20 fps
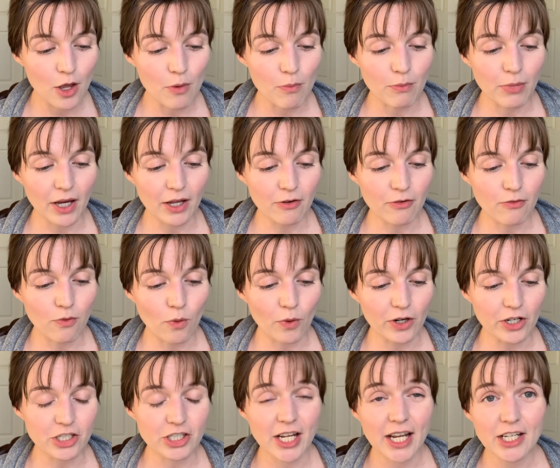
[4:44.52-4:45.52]
but
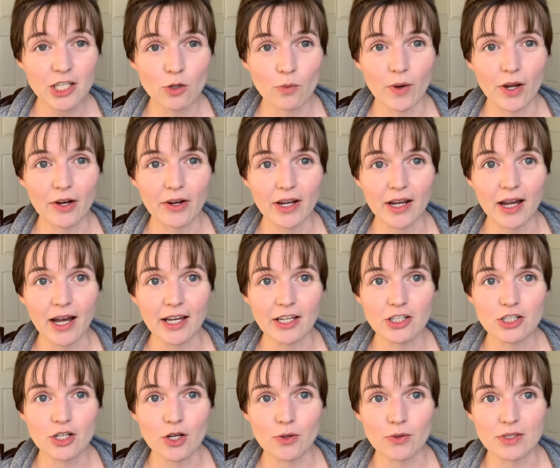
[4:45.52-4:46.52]
for January, I
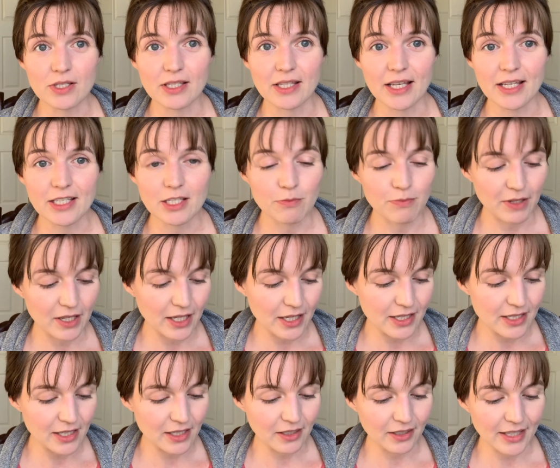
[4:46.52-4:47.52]
chose this
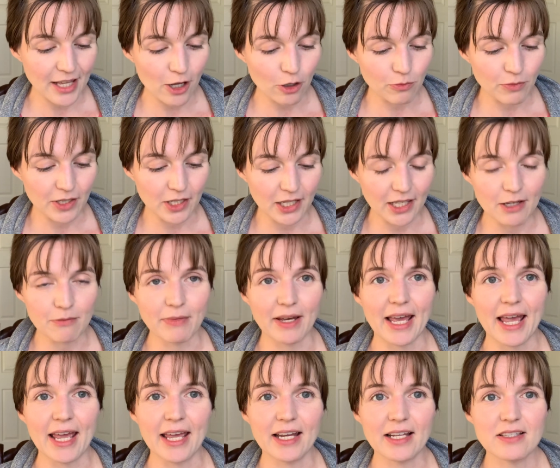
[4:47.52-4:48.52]
because it allowed me to get my
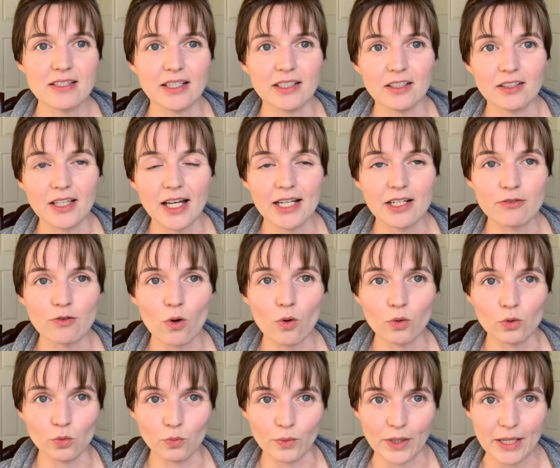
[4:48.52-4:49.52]
hands on a lot of
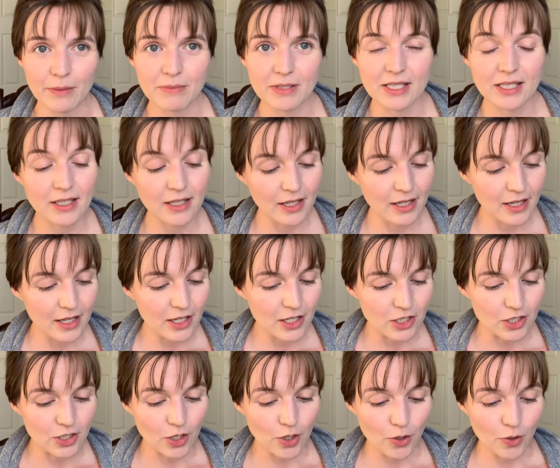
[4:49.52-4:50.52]
old whips.
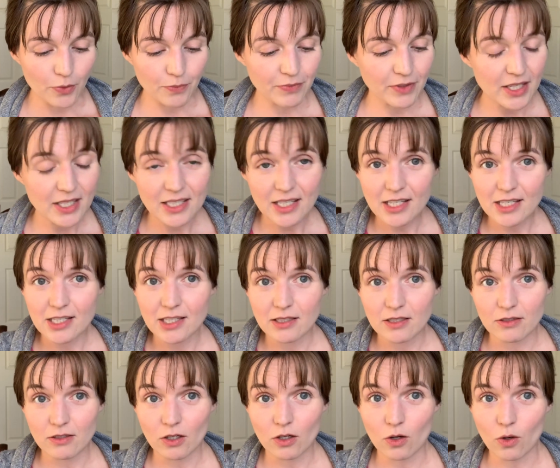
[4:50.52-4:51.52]
So this is
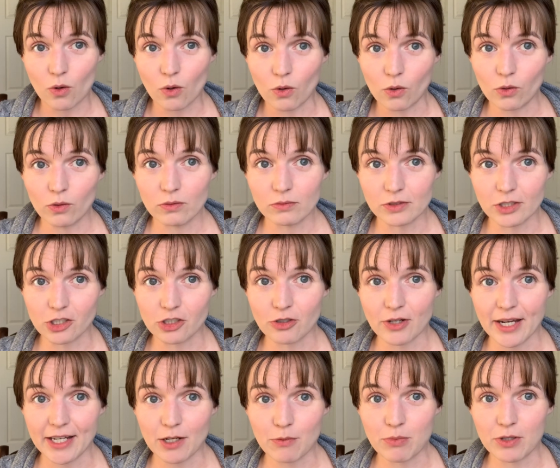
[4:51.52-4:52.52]
the goal, to
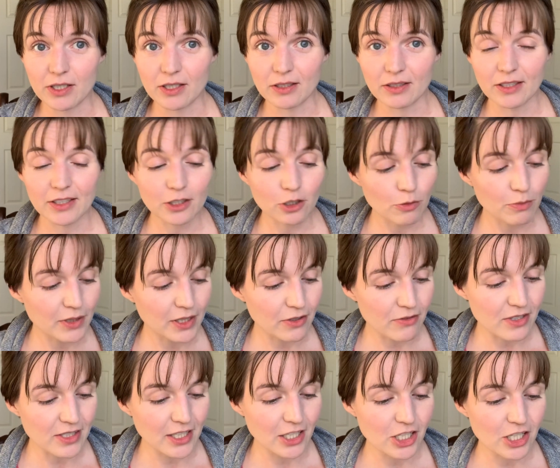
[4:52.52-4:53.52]
try to put a little bit of
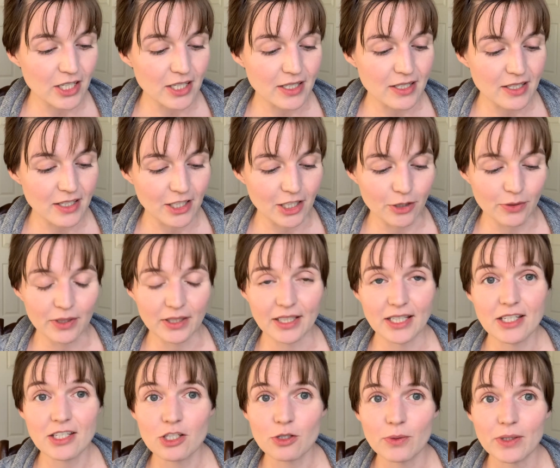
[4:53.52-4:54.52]
stitches, you know, at
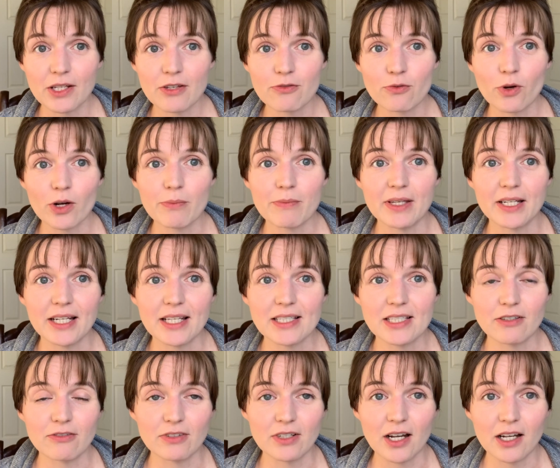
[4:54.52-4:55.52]
least 24 minutes,
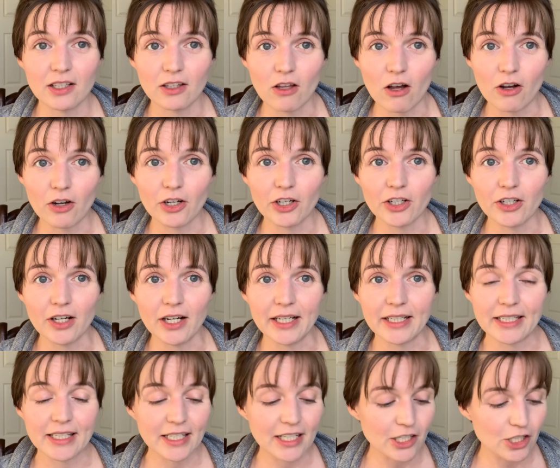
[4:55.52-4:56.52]
if not longer, on
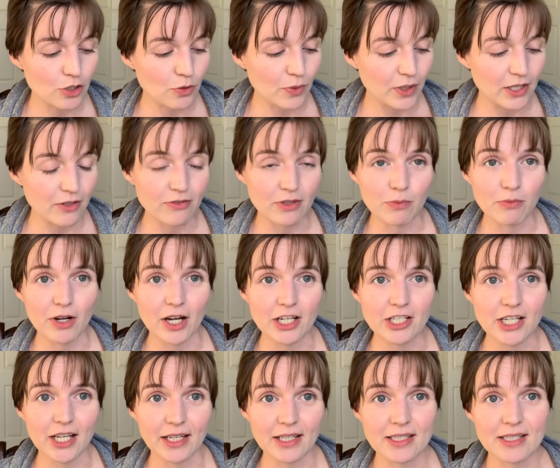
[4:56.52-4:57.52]
each one of the
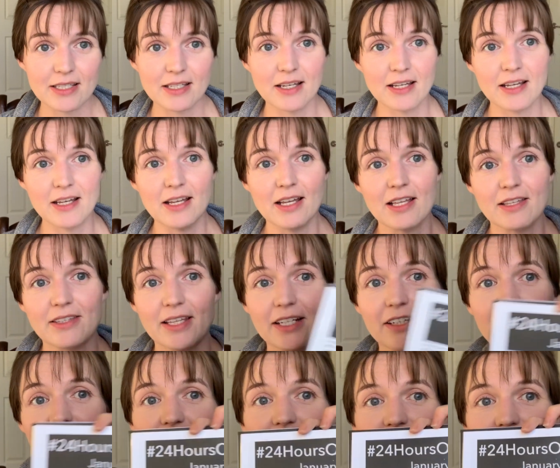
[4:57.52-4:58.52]
projects that
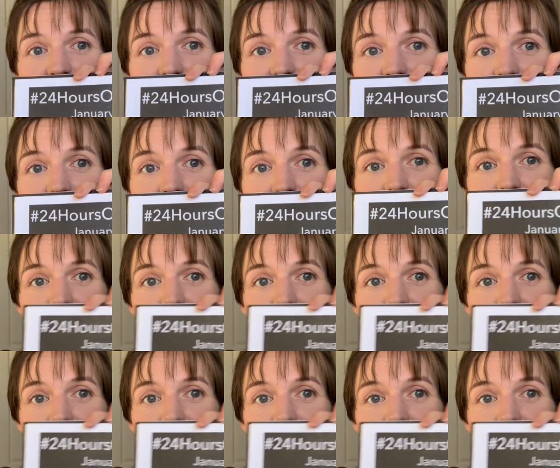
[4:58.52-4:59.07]
are listed